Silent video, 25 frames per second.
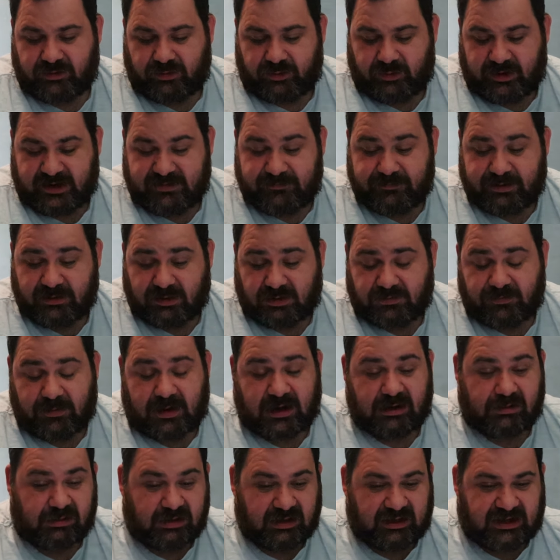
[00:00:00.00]
rebuild
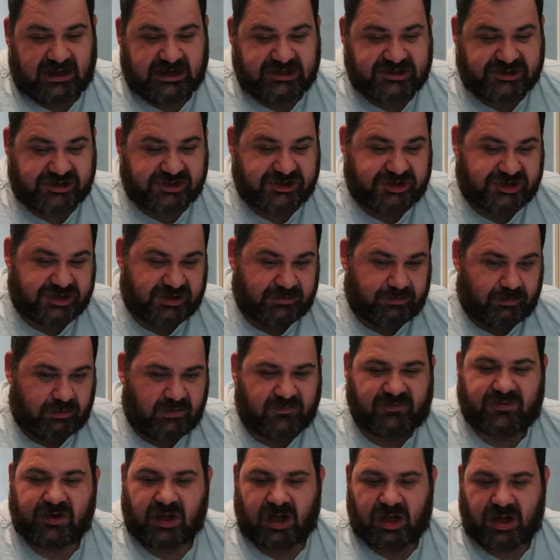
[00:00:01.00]
my relationship
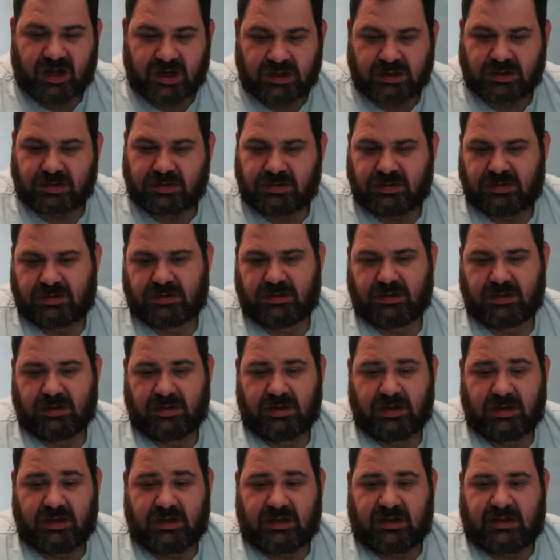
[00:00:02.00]
with God.
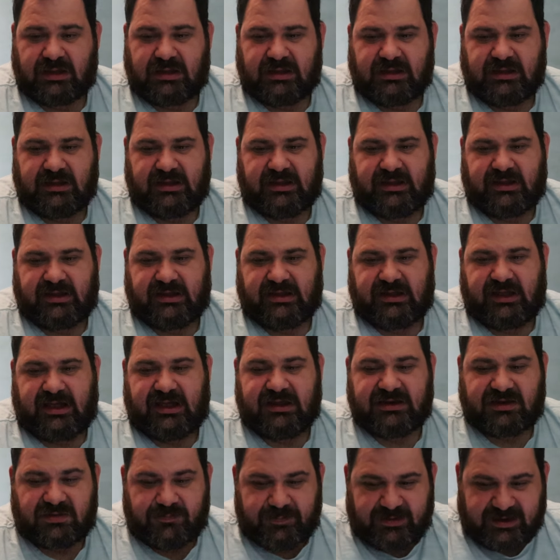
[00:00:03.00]

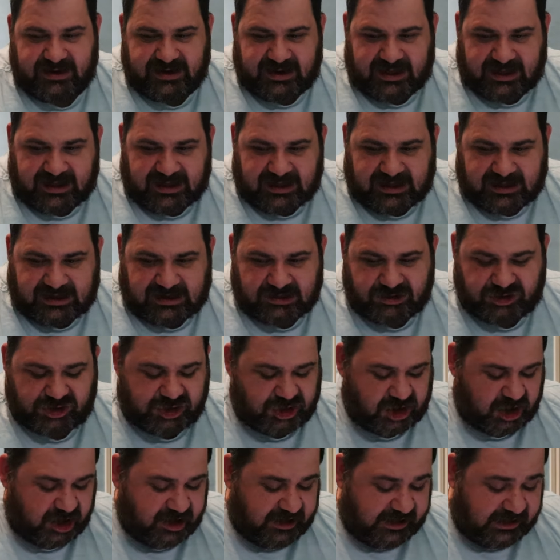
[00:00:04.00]
It's been a hard
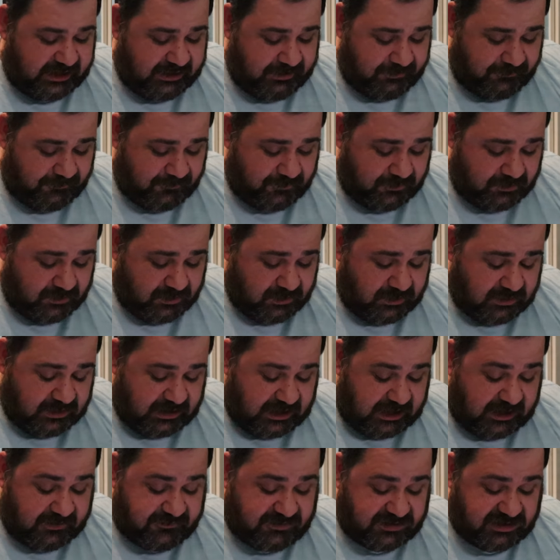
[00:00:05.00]
journey.
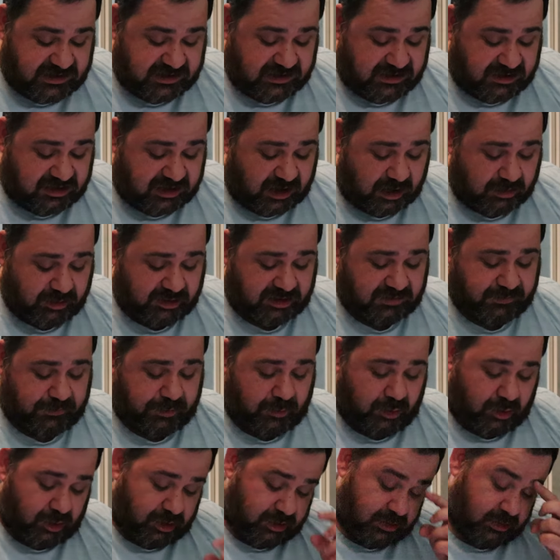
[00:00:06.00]
Ever since I was
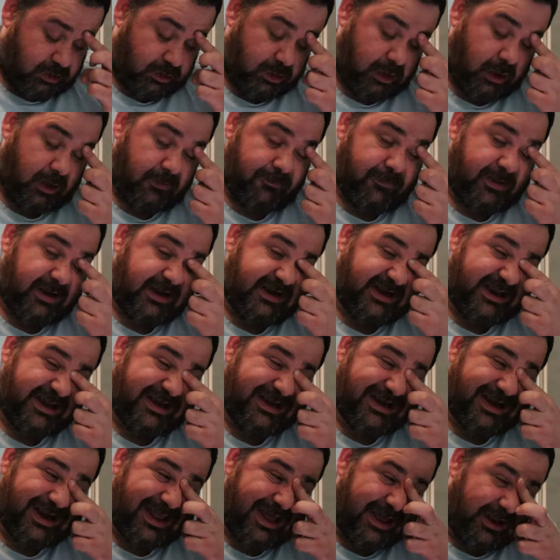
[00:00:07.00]
born, I've been in
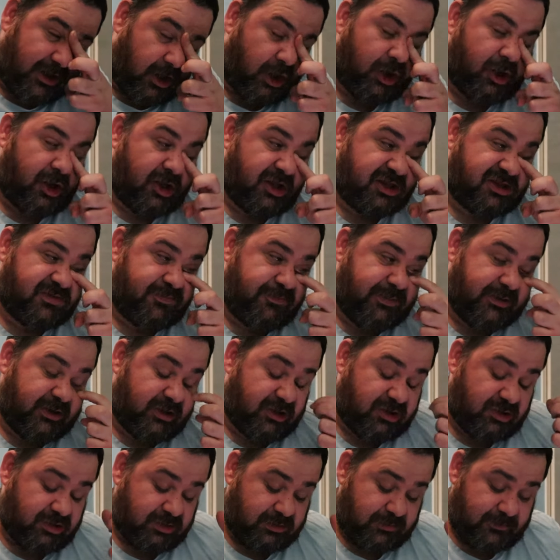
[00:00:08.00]
and out of
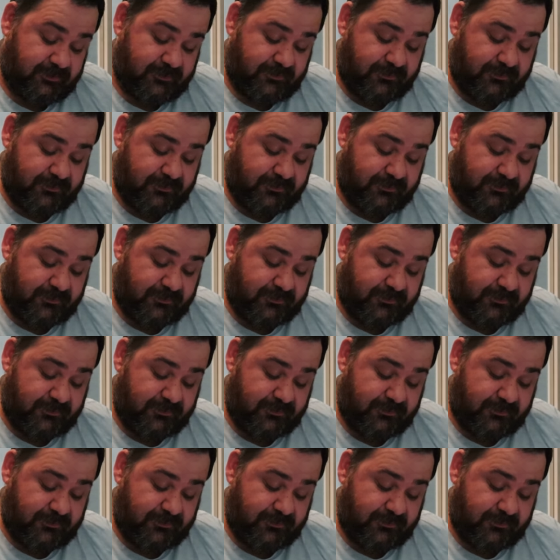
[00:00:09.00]
hospital,